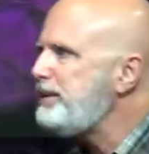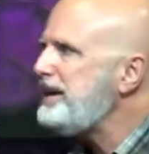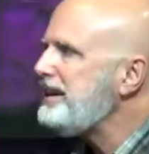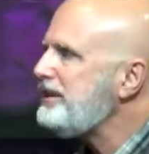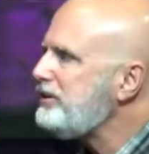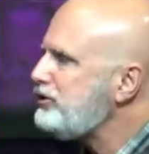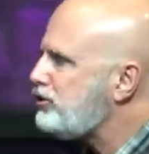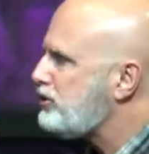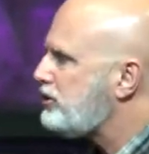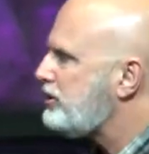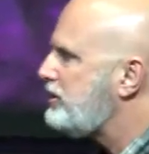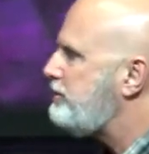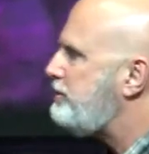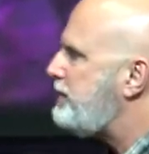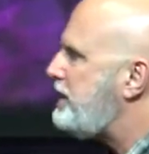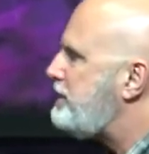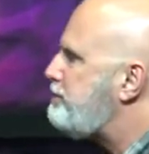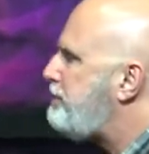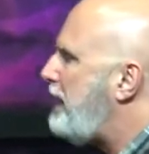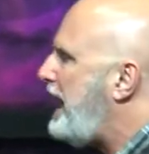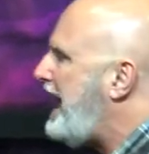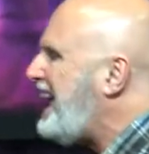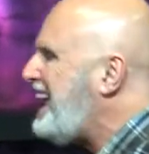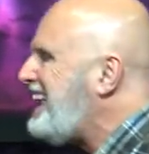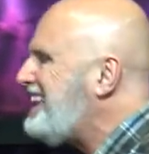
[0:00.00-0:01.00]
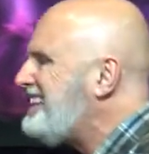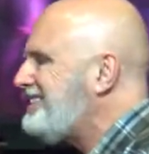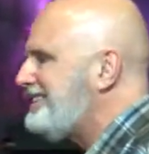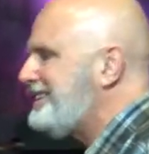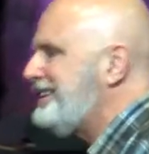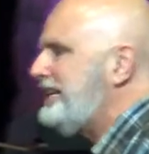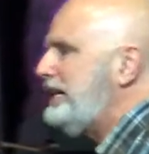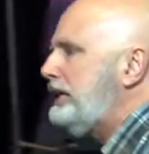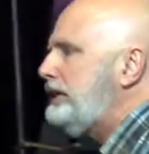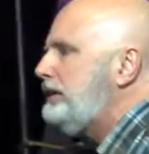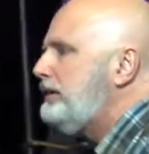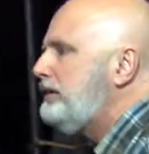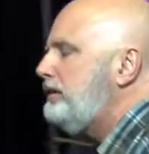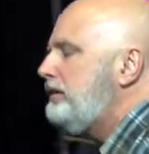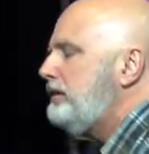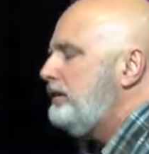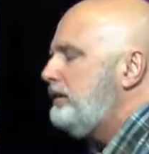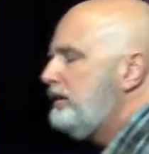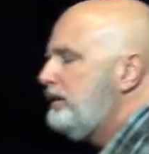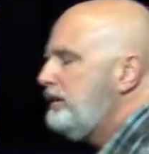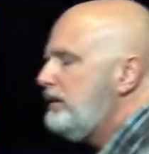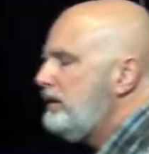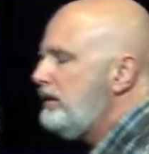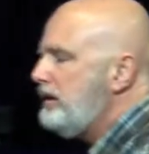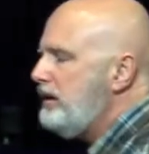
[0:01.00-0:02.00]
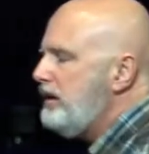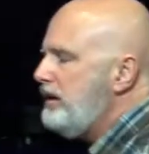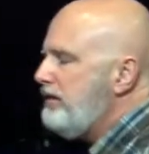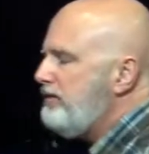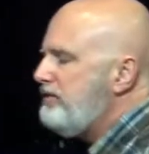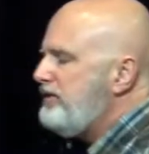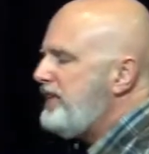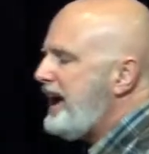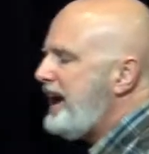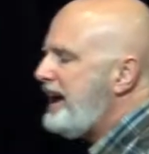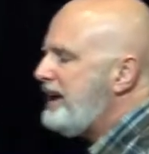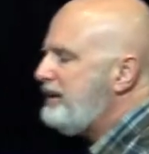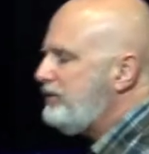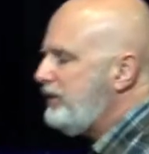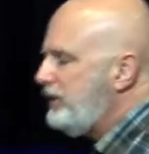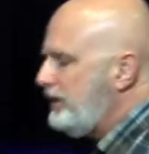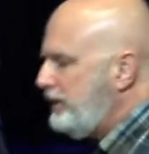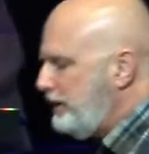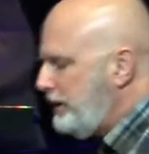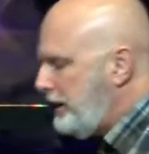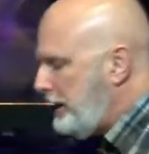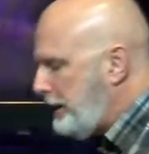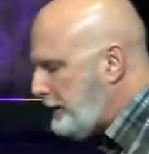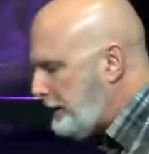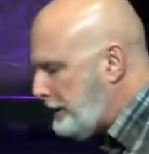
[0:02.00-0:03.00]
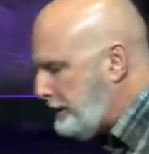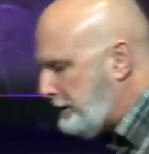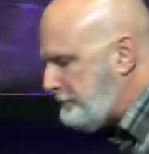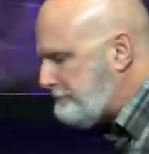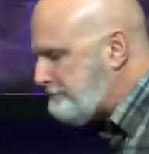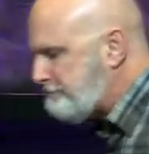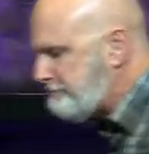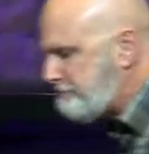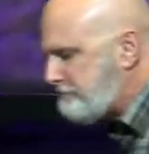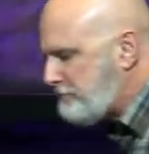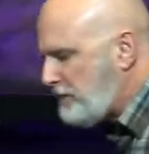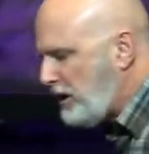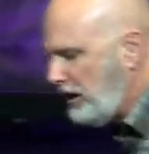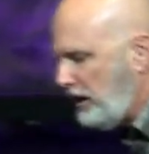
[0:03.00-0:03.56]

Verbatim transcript: picture to be painted that, um,